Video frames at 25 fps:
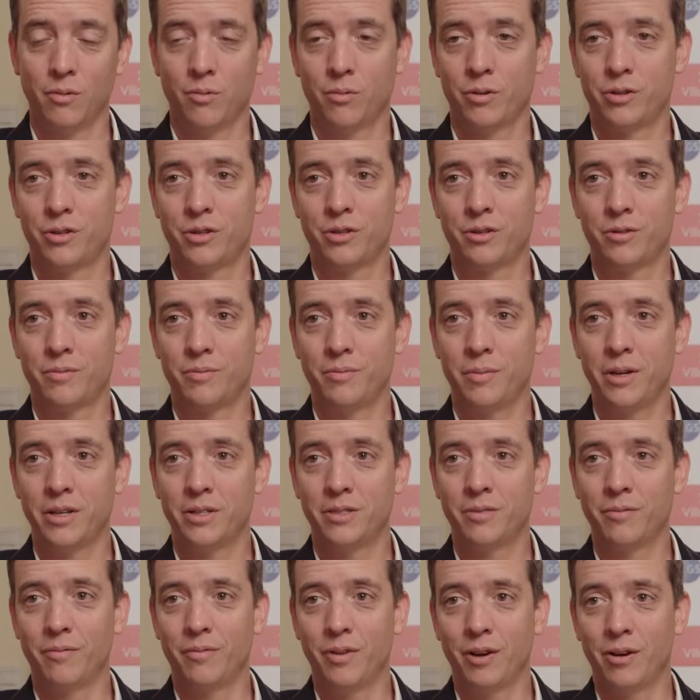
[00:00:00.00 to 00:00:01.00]
which
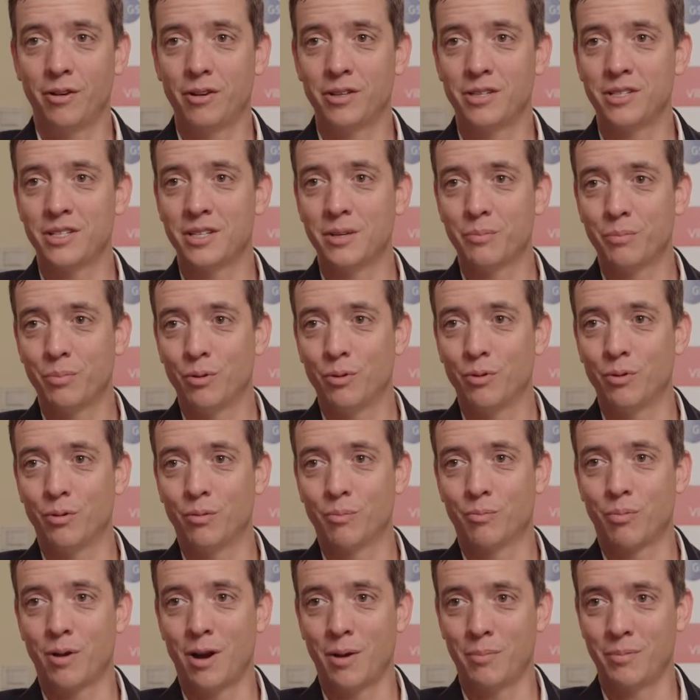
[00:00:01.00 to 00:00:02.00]
makes a very
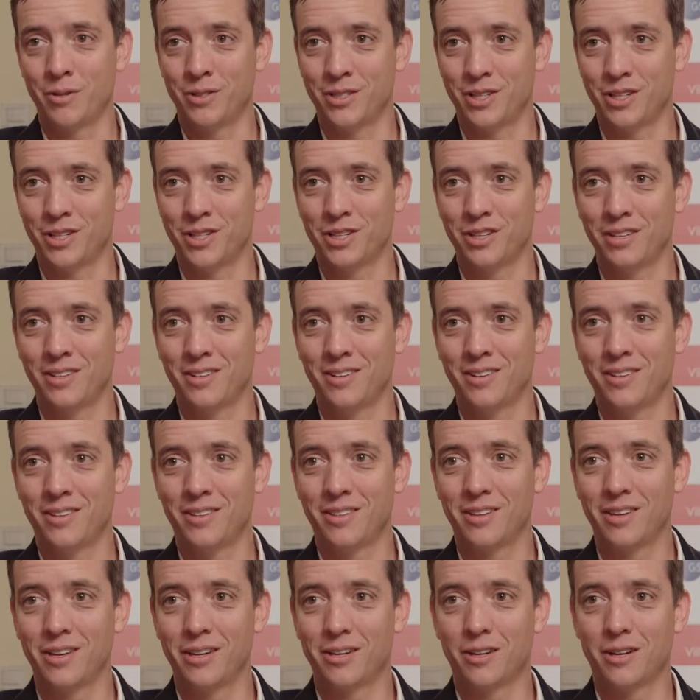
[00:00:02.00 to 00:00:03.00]
simple proposition
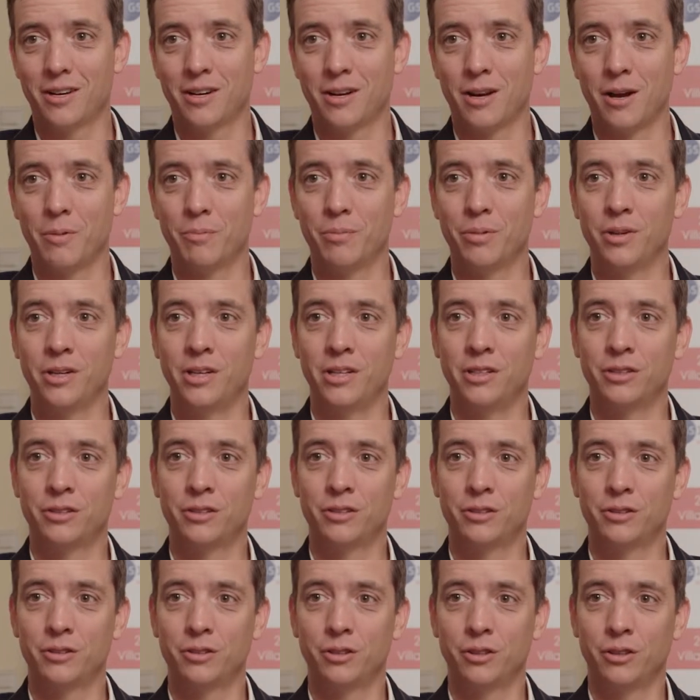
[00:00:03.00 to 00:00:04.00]
that
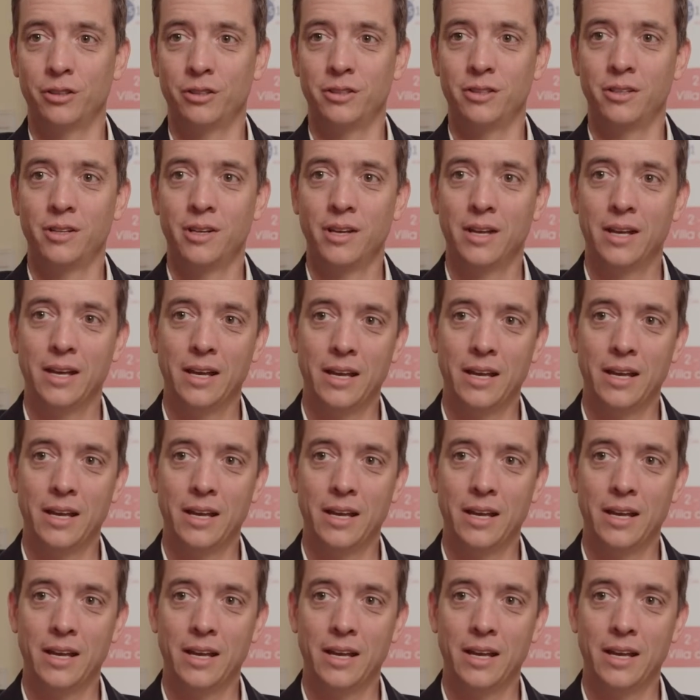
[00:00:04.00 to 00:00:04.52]
companies should